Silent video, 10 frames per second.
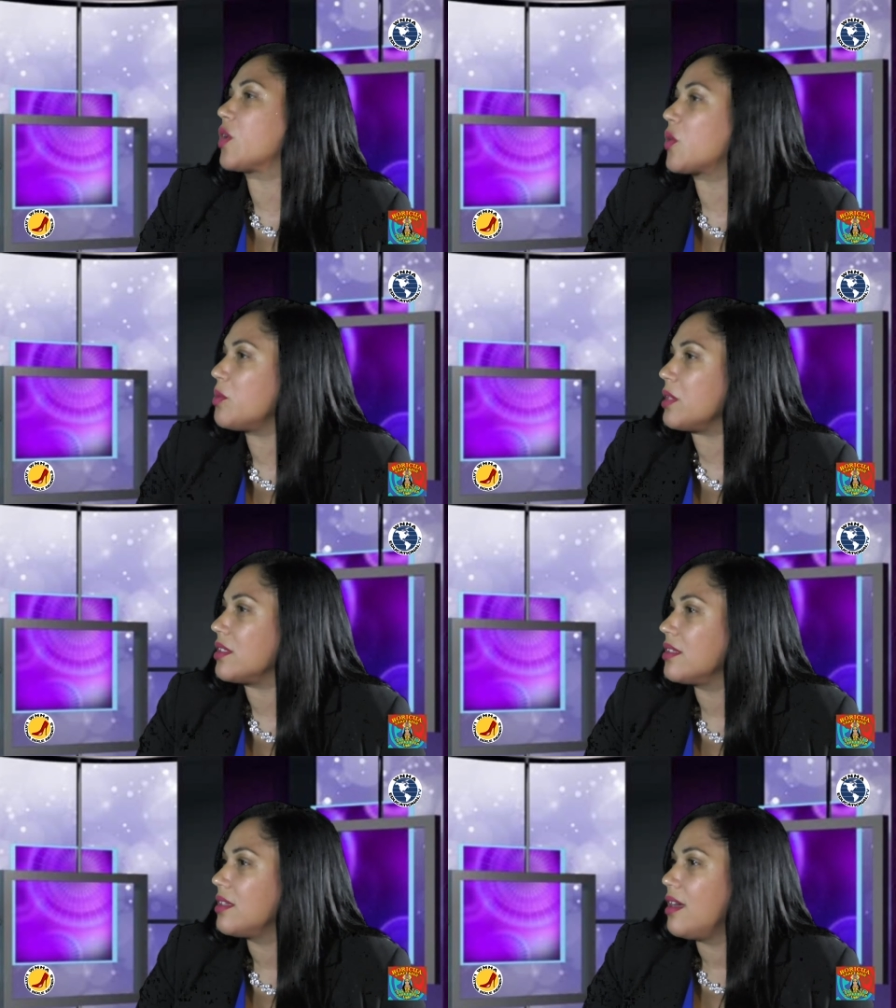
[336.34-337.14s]

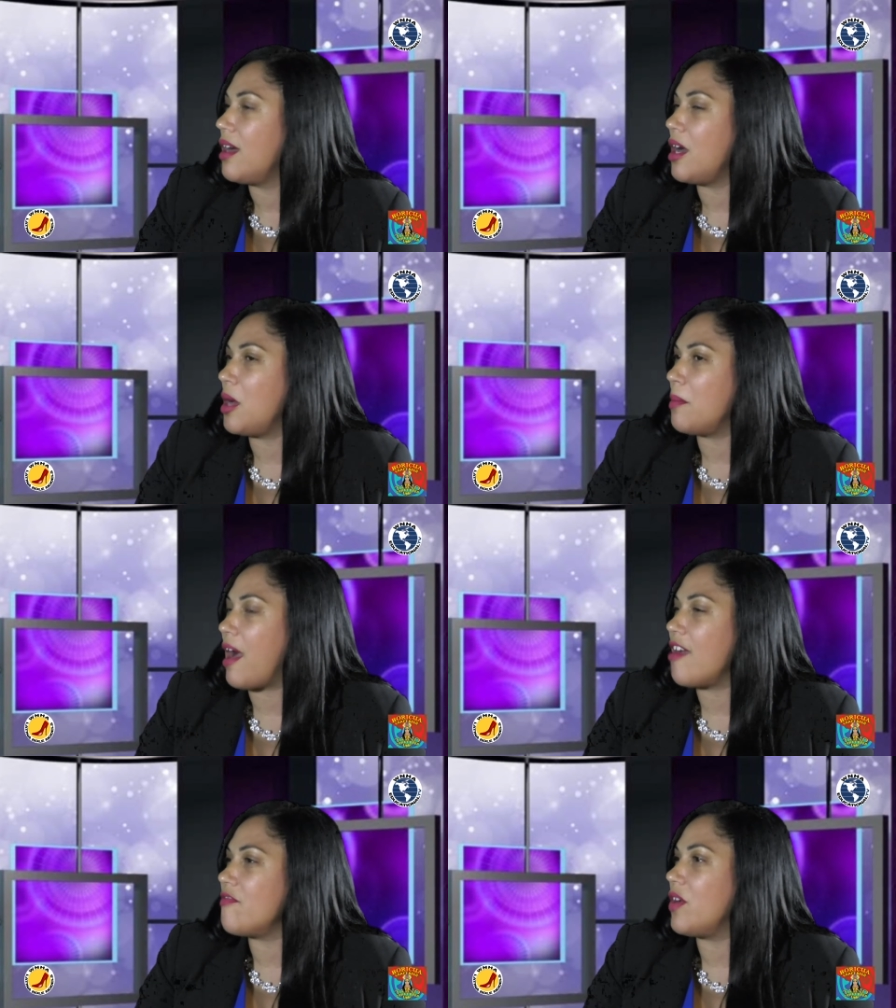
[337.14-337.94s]
recruitment. Um,
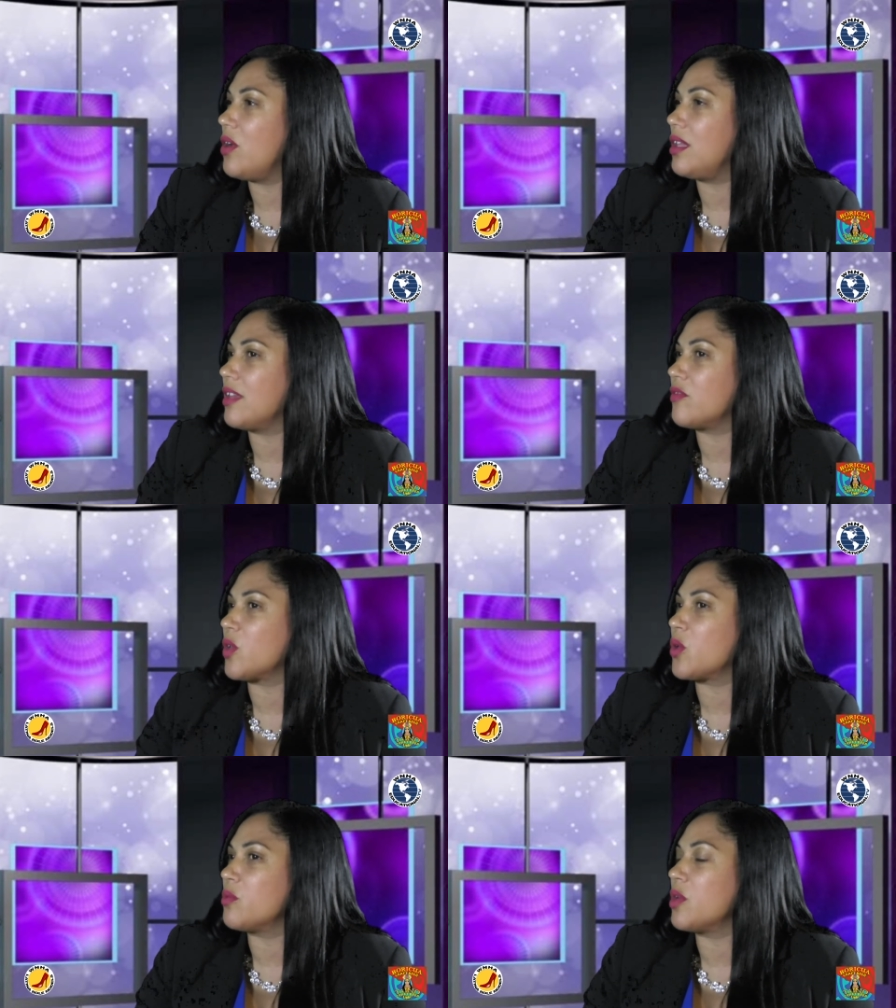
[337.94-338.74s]
I felt like
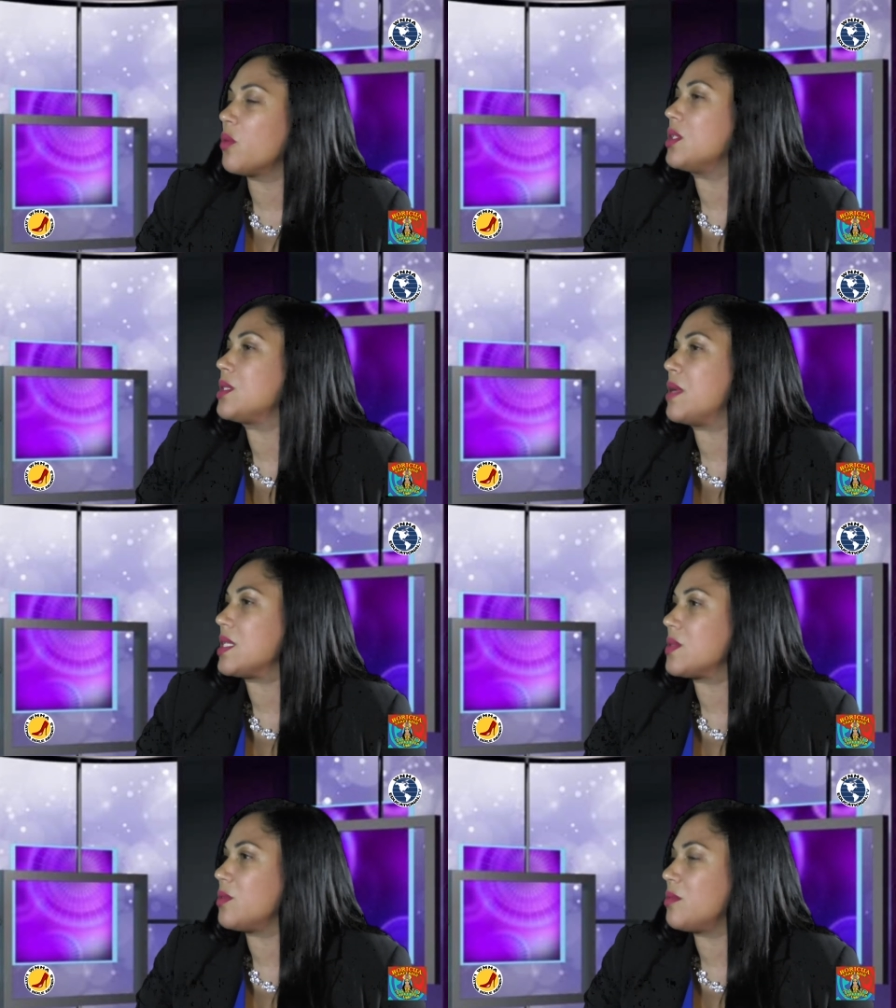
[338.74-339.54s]
recruitment was
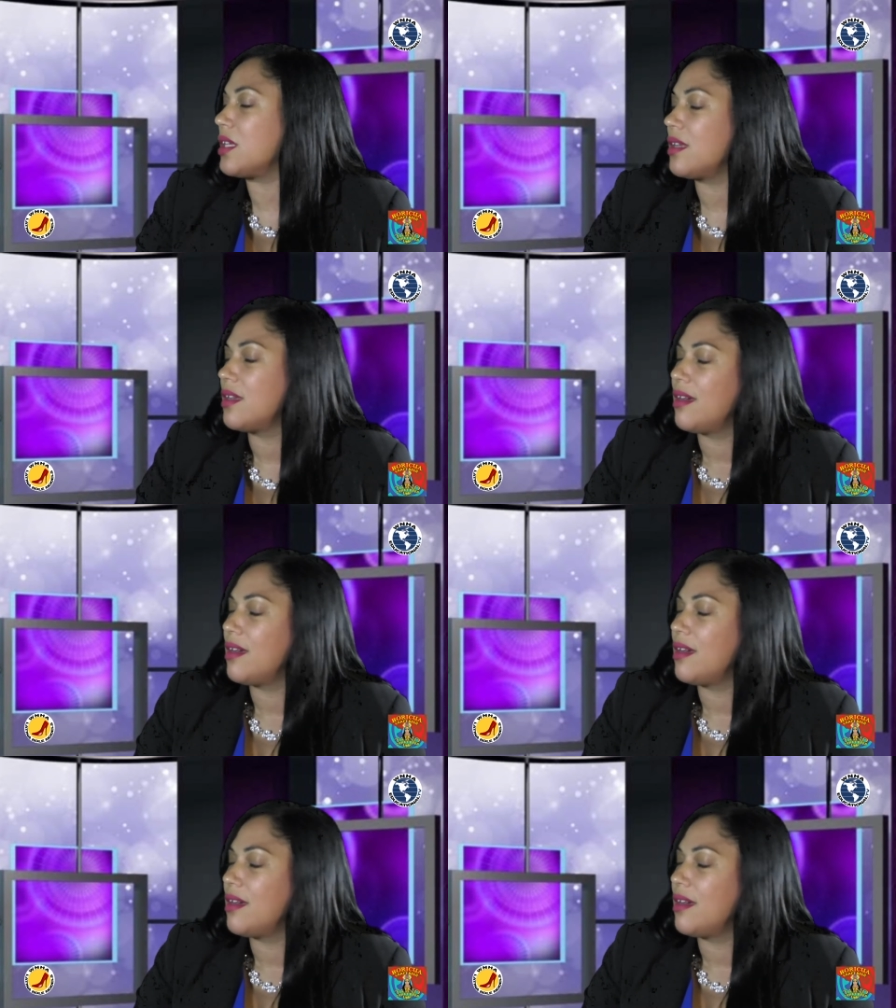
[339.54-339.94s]
best for me